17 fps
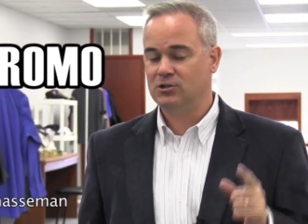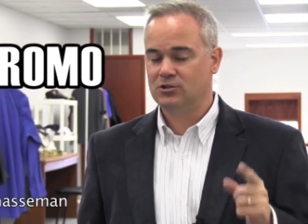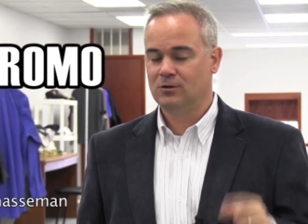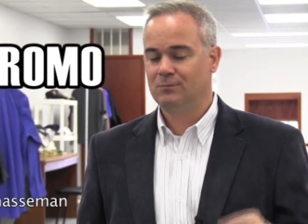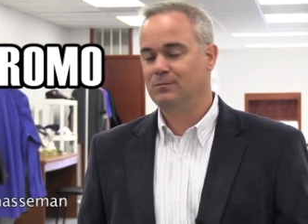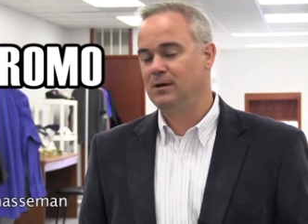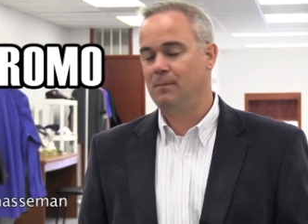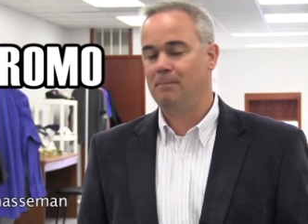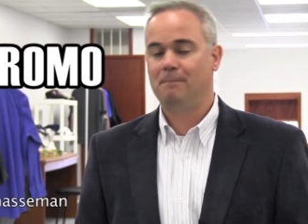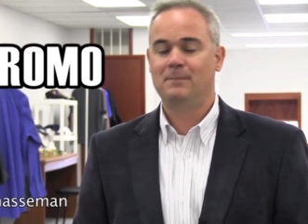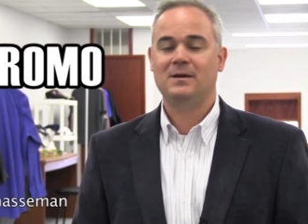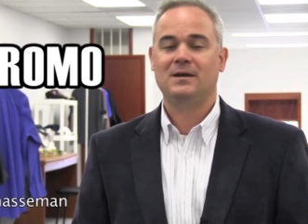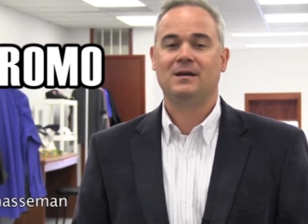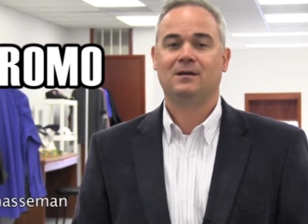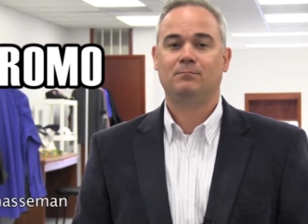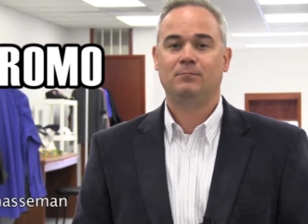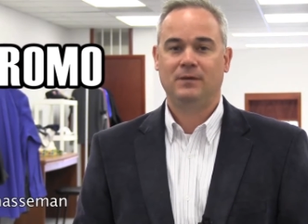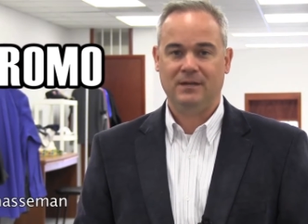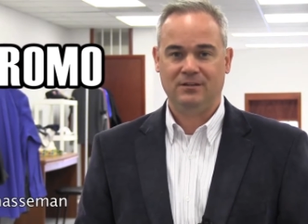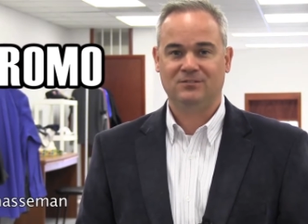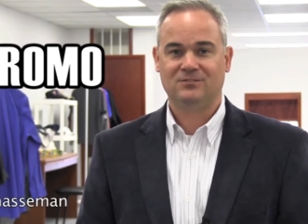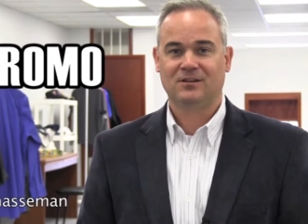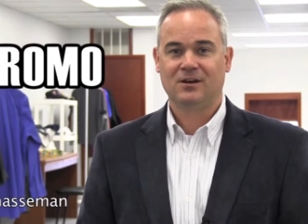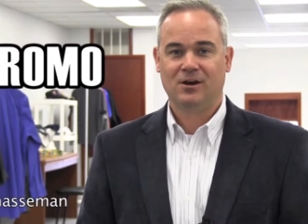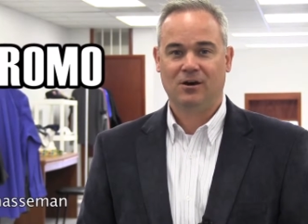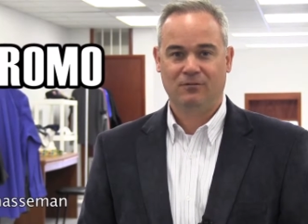It should be a big
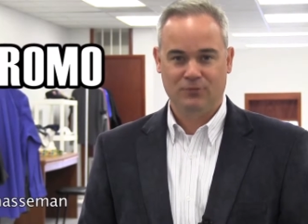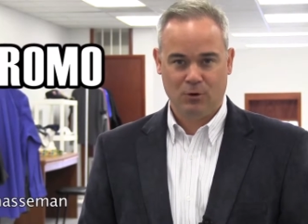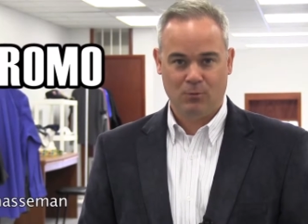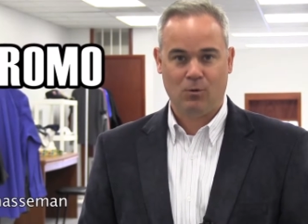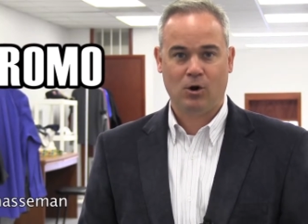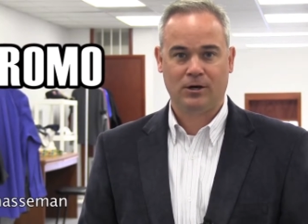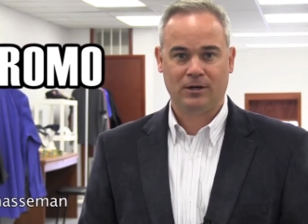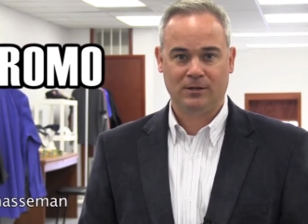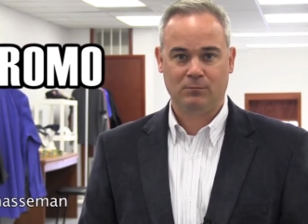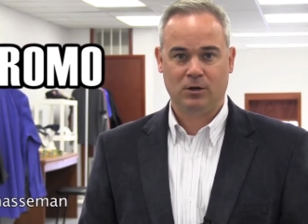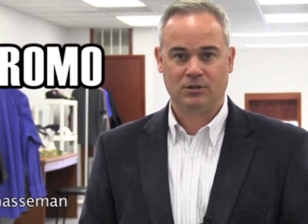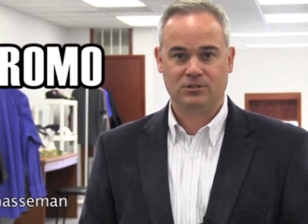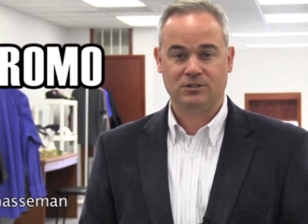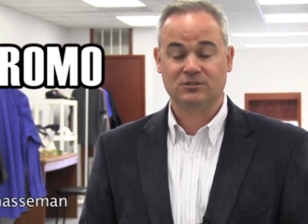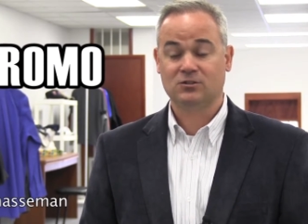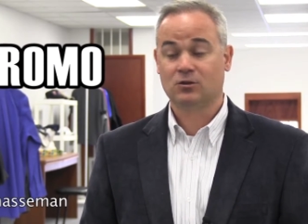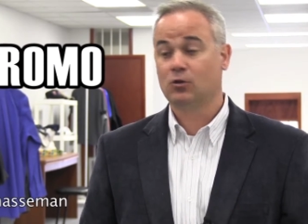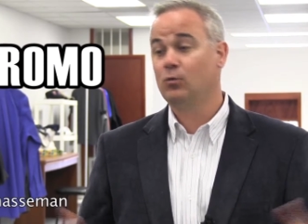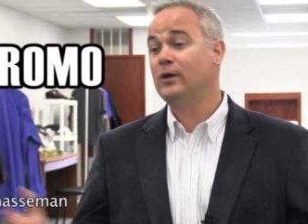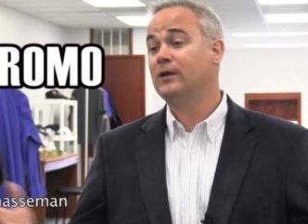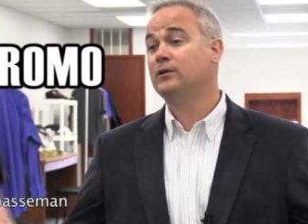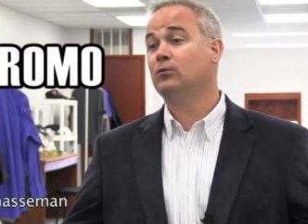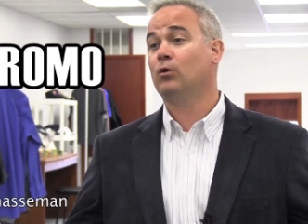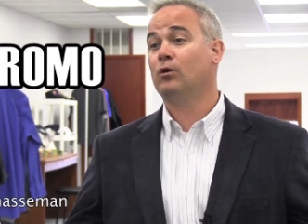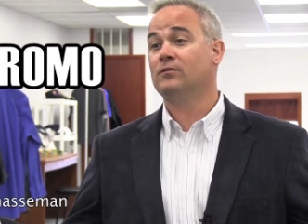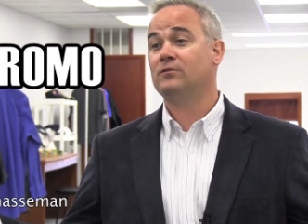piece of your marketing budget. So the
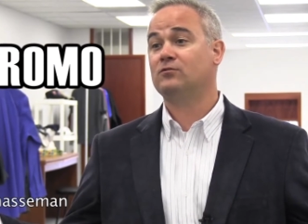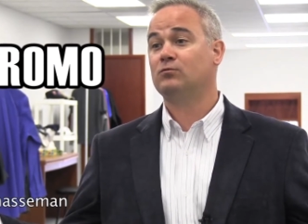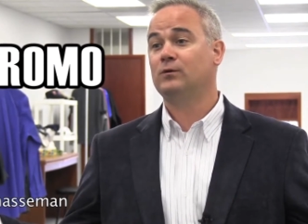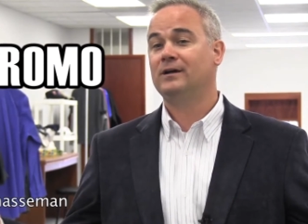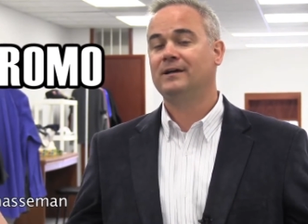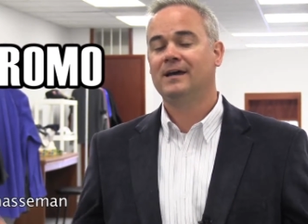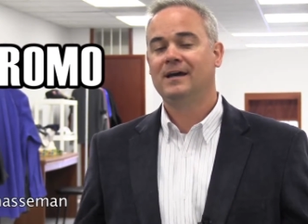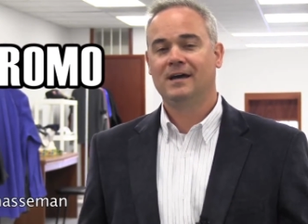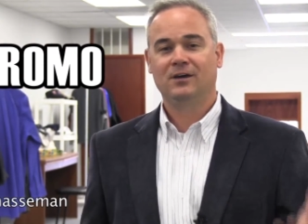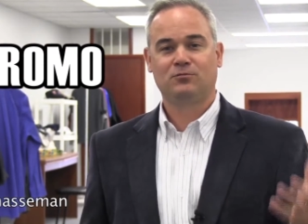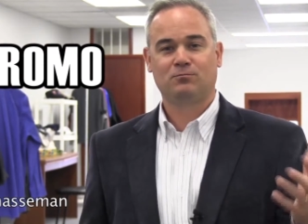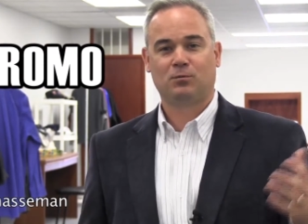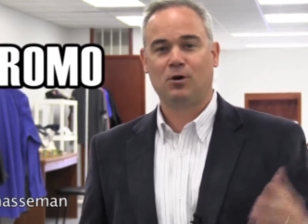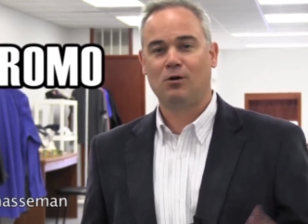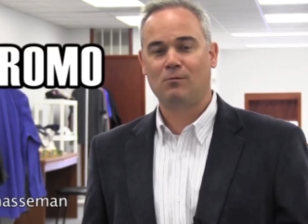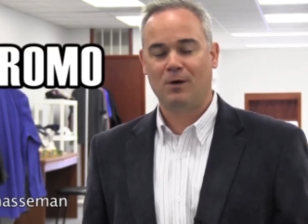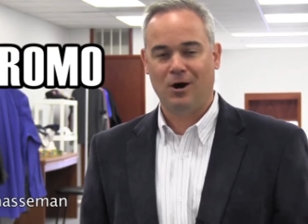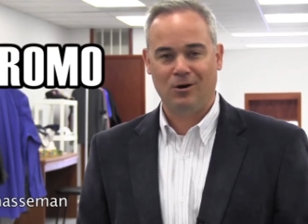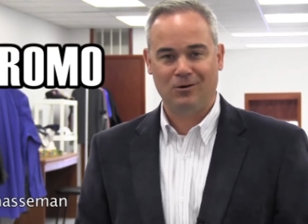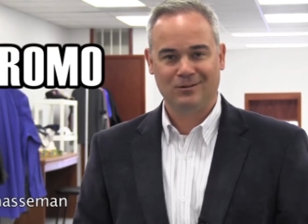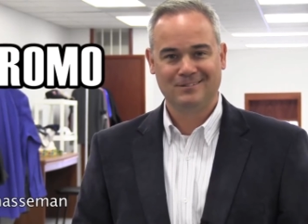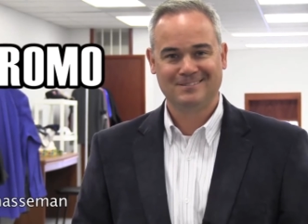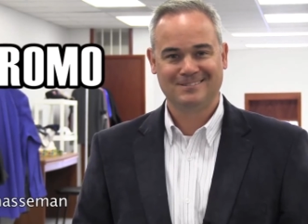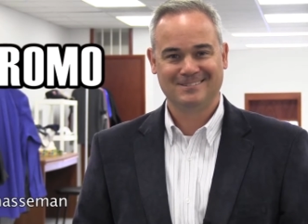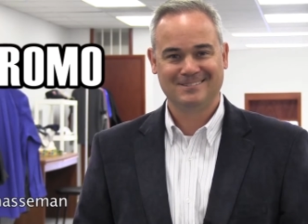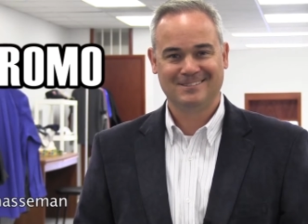weekly word this week is promo.
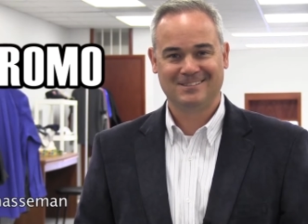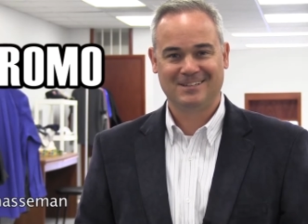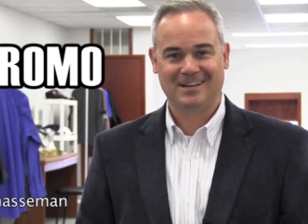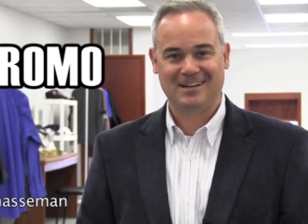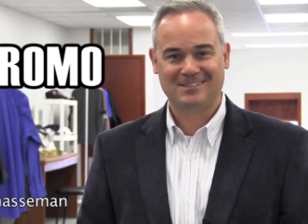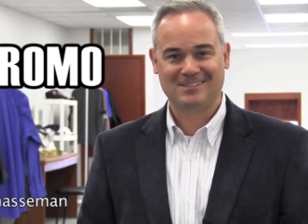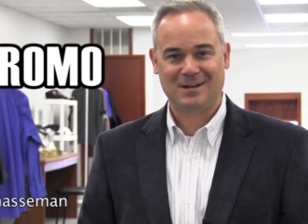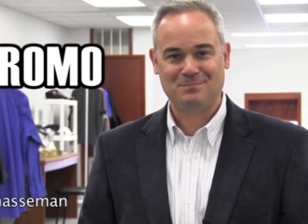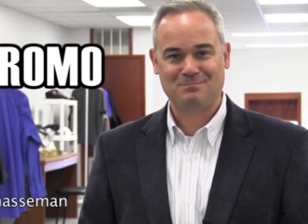See you next